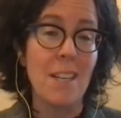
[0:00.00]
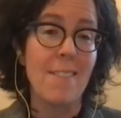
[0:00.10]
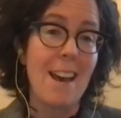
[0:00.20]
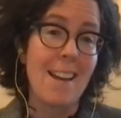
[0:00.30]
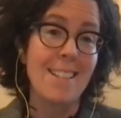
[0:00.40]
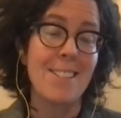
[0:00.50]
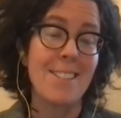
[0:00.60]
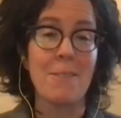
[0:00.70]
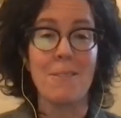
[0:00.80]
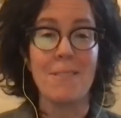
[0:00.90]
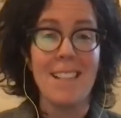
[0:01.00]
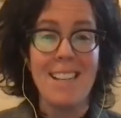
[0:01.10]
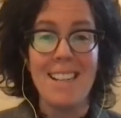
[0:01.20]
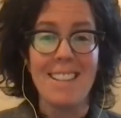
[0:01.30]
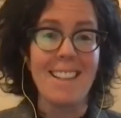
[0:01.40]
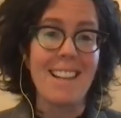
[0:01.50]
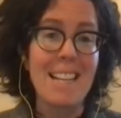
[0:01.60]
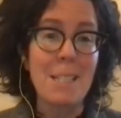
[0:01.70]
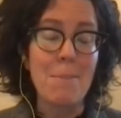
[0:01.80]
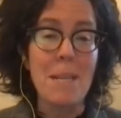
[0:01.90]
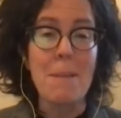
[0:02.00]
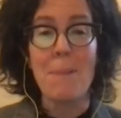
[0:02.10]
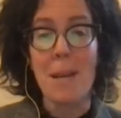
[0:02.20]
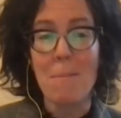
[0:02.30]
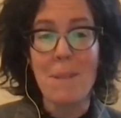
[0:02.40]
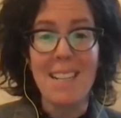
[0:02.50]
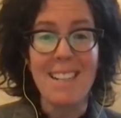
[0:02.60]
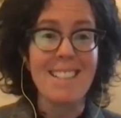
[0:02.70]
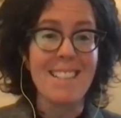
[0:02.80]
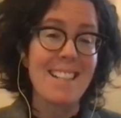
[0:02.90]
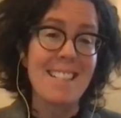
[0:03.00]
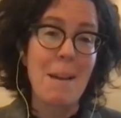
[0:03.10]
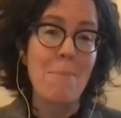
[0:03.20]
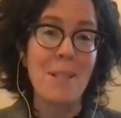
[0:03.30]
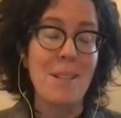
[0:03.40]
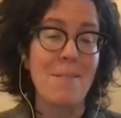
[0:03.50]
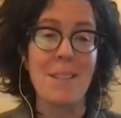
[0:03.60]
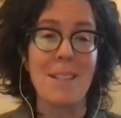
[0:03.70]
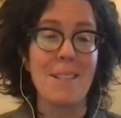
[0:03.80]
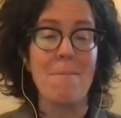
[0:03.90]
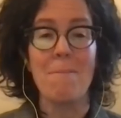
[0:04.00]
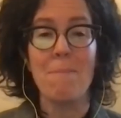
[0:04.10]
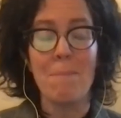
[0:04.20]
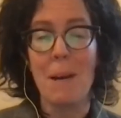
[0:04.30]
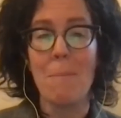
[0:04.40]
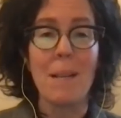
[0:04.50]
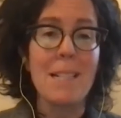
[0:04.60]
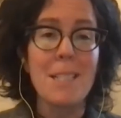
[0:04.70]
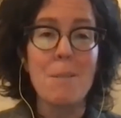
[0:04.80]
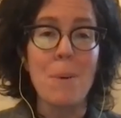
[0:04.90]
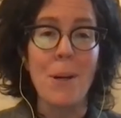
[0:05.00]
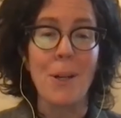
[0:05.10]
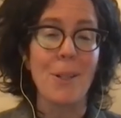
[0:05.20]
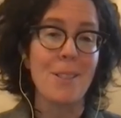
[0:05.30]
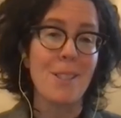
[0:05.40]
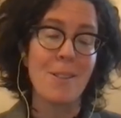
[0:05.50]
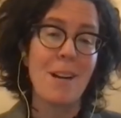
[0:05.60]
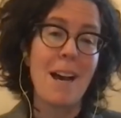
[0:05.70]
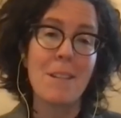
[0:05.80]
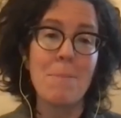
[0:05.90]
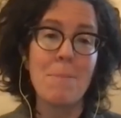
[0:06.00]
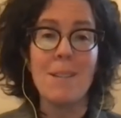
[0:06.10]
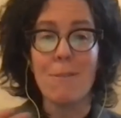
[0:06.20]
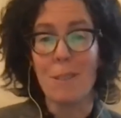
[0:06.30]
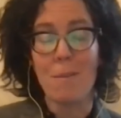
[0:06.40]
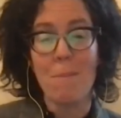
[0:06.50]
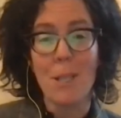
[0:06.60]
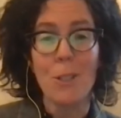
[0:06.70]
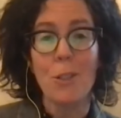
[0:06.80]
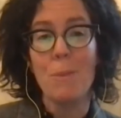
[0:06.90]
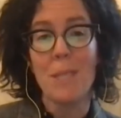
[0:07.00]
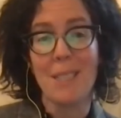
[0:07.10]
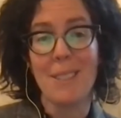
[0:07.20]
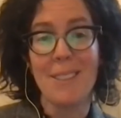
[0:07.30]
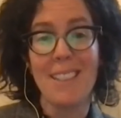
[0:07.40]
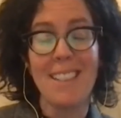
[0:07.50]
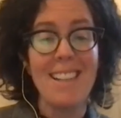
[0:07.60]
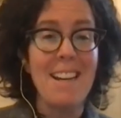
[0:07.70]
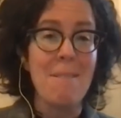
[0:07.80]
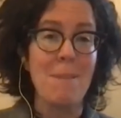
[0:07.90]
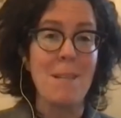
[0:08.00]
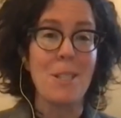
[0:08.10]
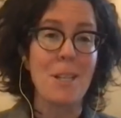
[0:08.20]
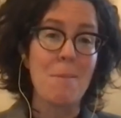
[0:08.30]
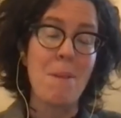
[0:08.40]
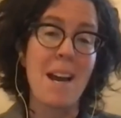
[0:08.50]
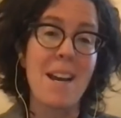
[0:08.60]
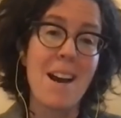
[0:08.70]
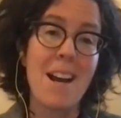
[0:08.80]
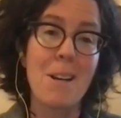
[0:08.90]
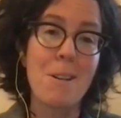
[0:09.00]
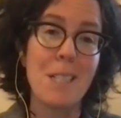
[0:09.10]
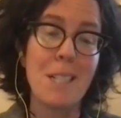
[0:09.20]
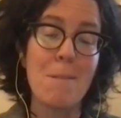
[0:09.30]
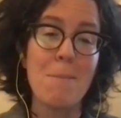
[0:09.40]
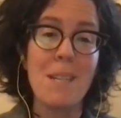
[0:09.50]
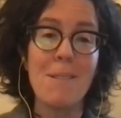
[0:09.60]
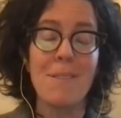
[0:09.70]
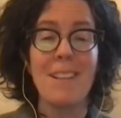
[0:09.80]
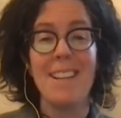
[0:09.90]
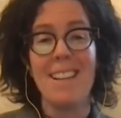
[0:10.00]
And that sort of the less meat, better meat is an example of a blended burger. So having beef with mushrooms included means you can buy a higher quality beef.